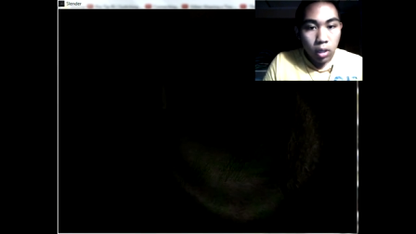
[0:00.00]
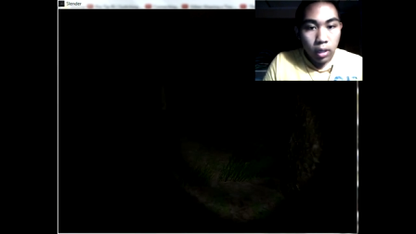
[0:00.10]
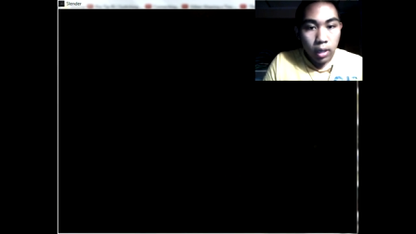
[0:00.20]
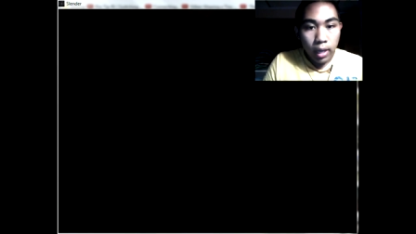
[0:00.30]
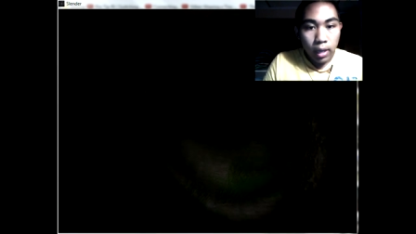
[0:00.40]

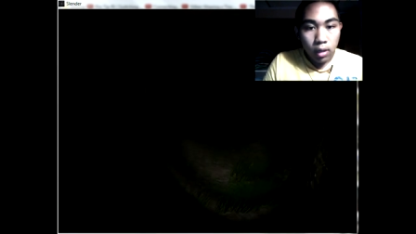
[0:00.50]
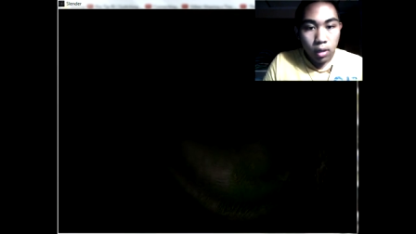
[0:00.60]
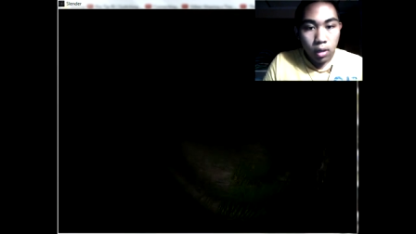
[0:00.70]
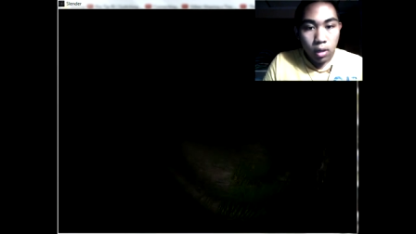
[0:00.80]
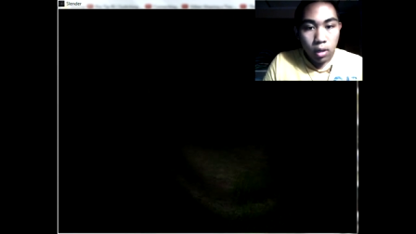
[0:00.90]
Na na
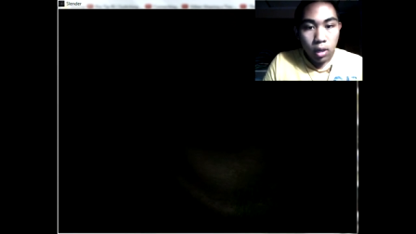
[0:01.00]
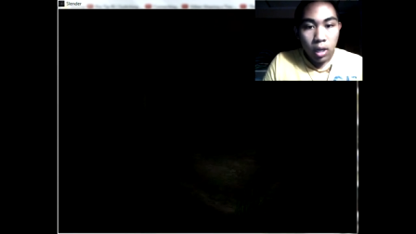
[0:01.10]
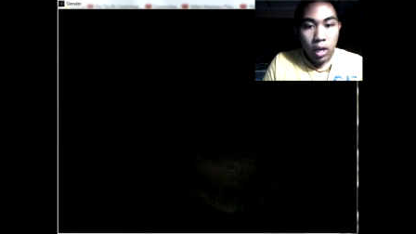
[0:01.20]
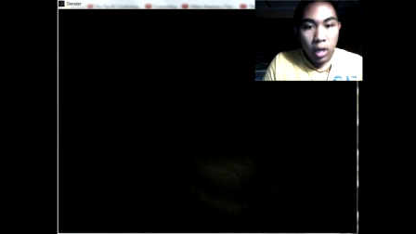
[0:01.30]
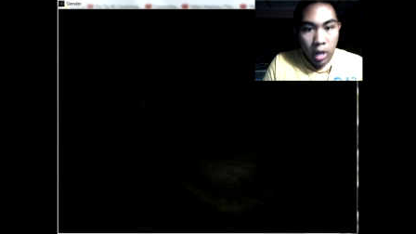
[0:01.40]

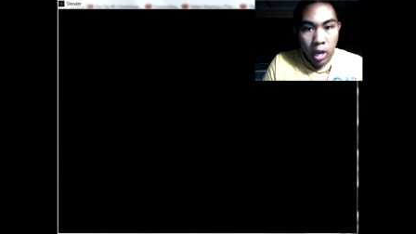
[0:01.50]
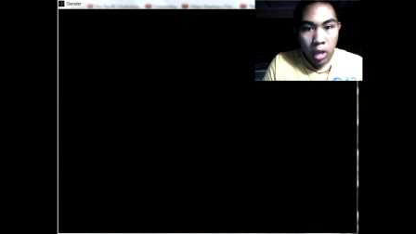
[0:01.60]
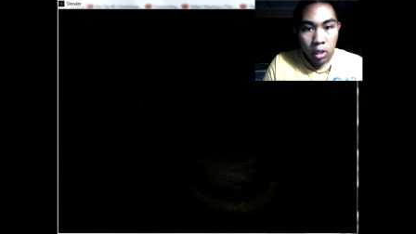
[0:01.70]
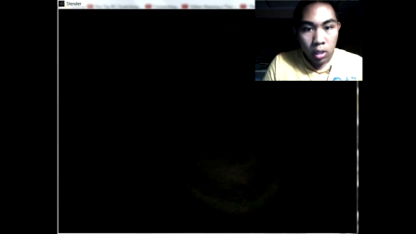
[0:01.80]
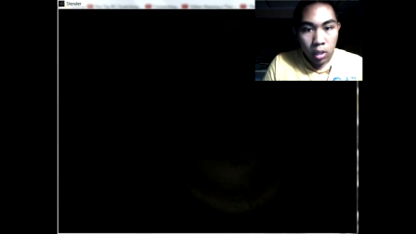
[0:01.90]
na na
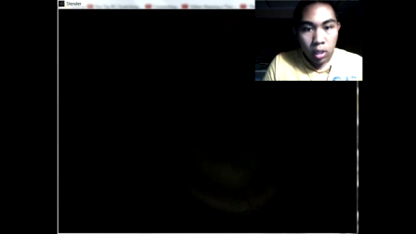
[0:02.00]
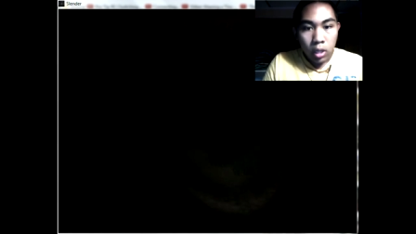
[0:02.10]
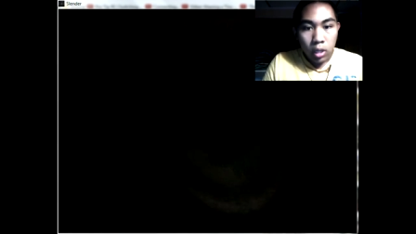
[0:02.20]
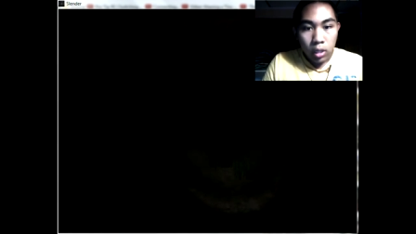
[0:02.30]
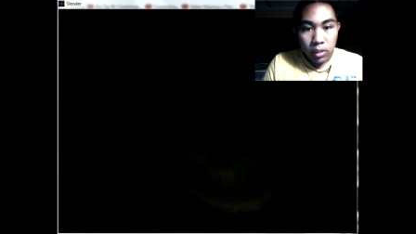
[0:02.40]

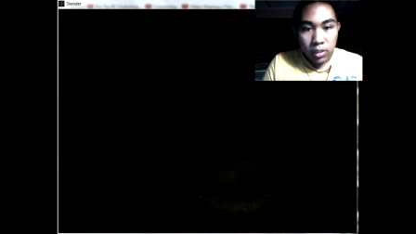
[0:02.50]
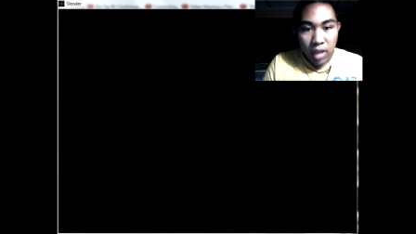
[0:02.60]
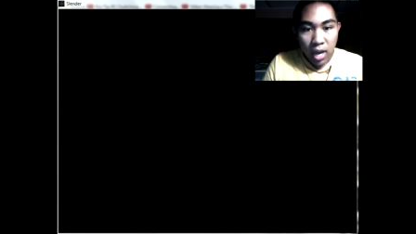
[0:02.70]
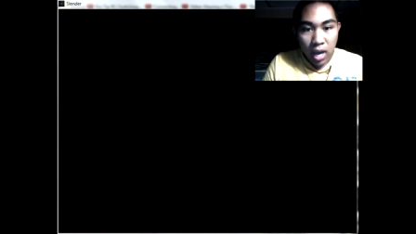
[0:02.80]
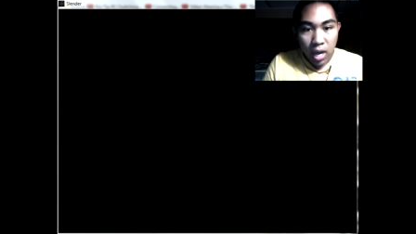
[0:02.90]

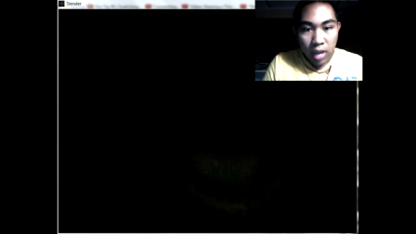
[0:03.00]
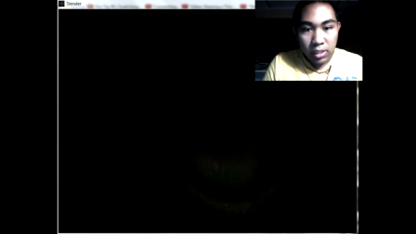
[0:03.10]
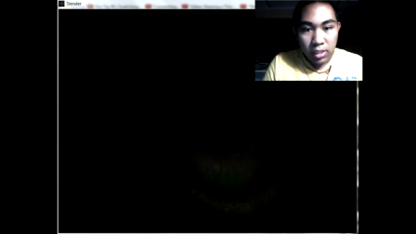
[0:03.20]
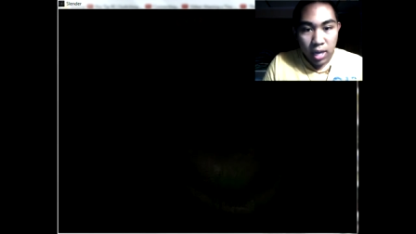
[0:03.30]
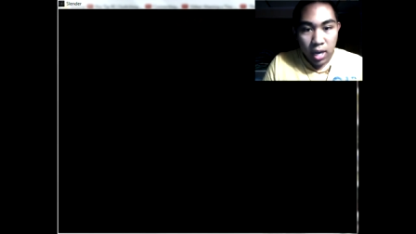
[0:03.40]
da
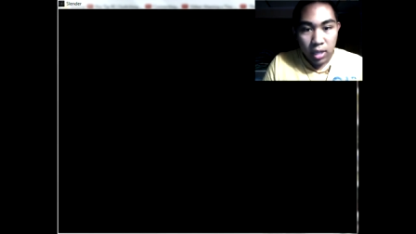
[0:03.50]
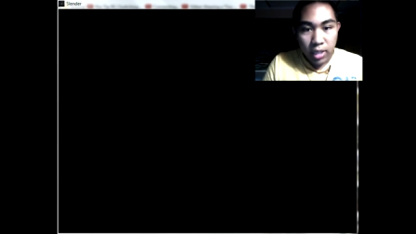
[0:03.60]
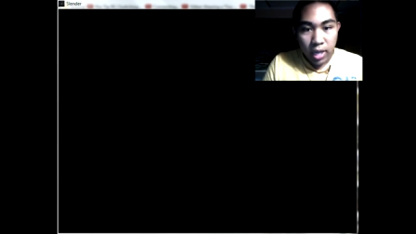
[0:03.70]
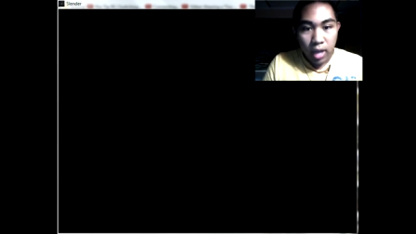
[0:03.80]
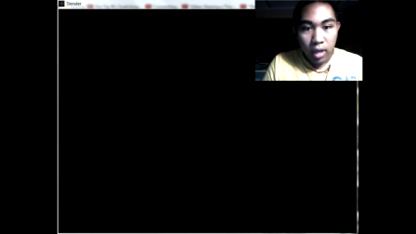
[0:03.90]
da
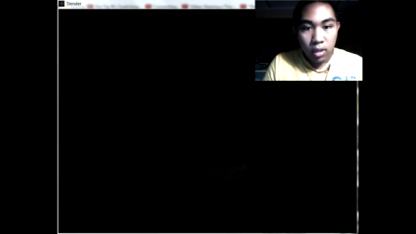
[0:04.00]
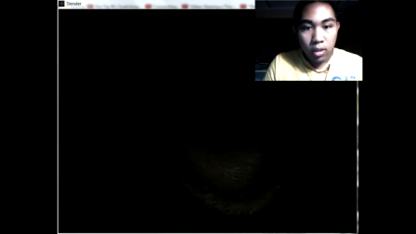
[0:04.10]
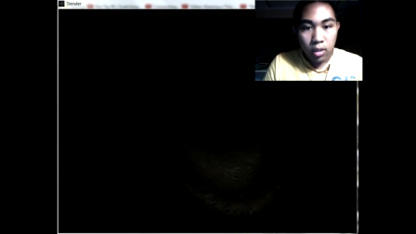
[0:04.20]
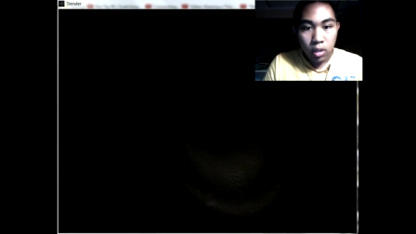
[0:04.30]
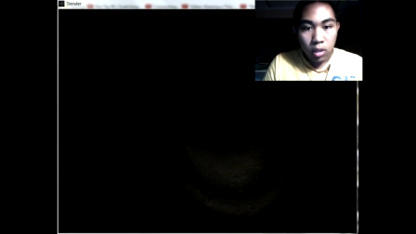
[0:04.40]
da
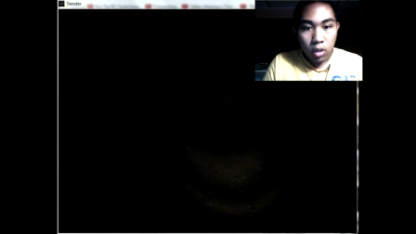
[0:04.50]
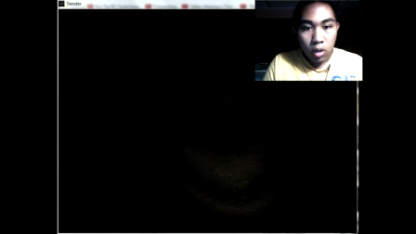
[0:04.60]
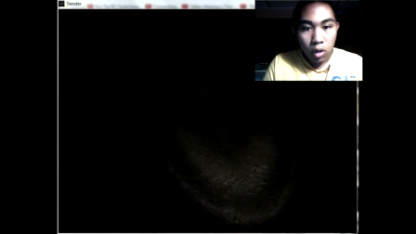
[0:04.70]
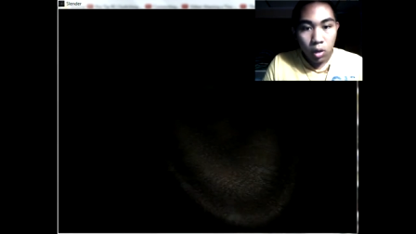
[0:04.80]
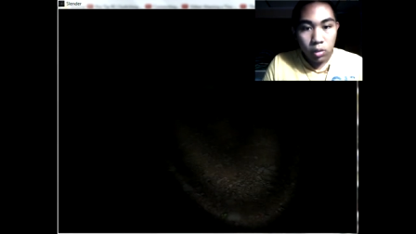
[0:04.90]

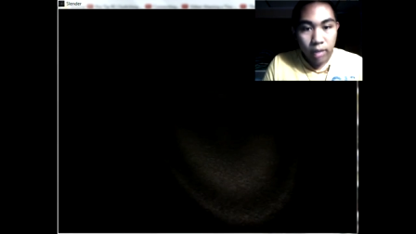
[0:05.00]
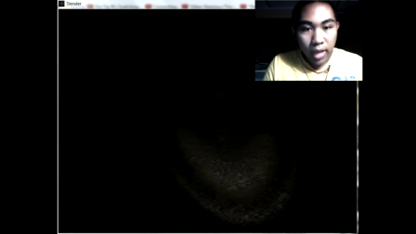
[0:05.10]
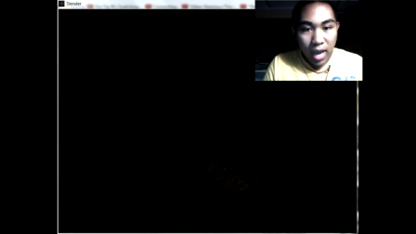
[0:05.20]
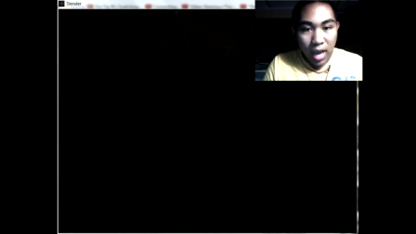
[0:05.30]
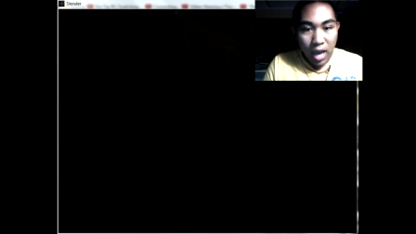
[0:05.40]
oh
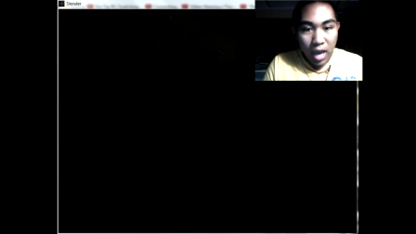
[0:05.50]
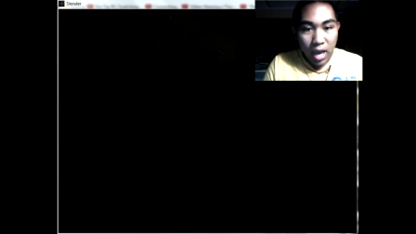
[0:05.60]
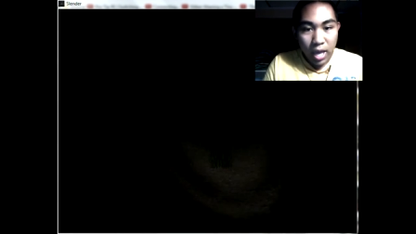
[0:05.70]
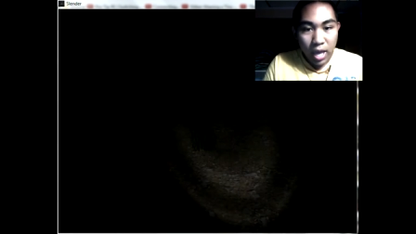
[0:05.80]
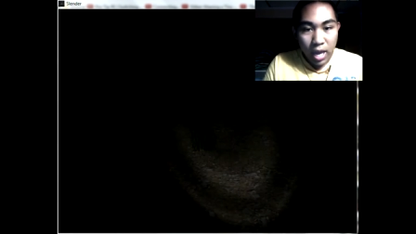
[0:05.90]

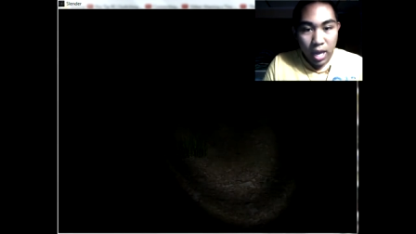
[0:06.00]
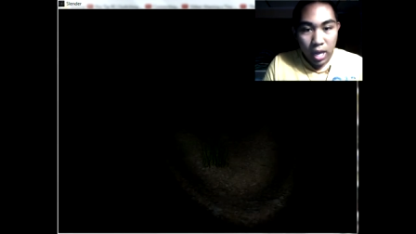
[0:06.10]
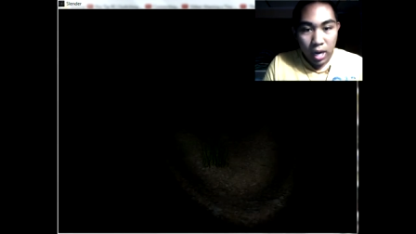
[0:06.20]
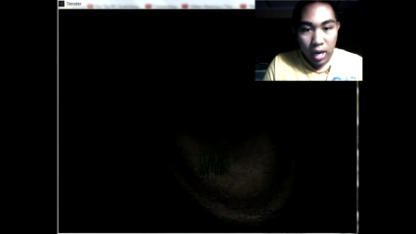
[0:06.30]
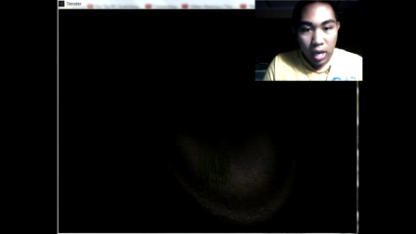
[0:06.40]
da da da
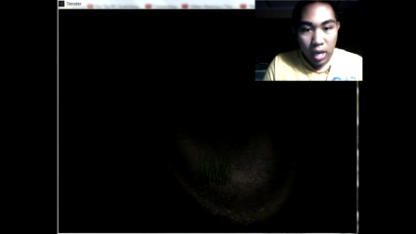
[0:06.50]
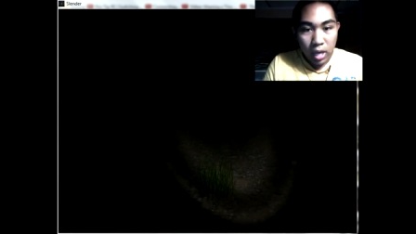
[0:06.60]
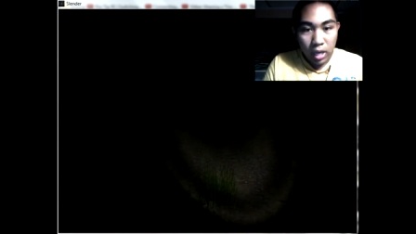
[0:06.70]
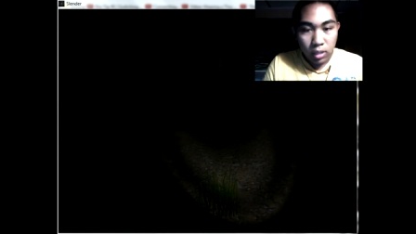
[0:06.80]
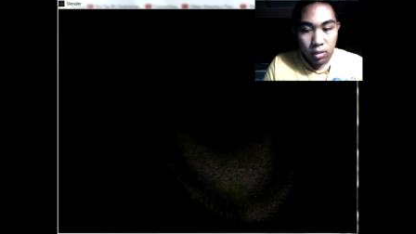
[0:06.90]

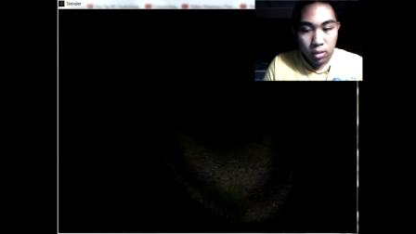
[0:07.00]
da